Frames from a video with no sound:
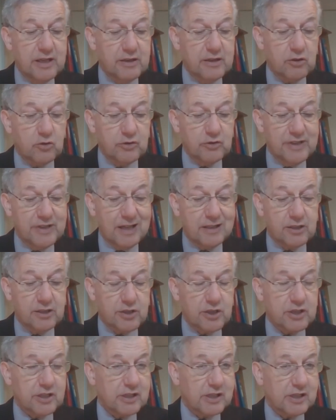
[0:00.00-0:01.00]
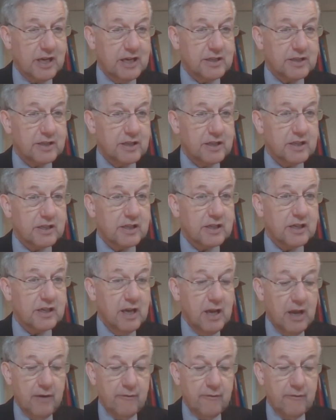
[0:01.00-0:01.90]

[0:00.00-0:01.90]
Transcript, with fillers: clinical negligence cases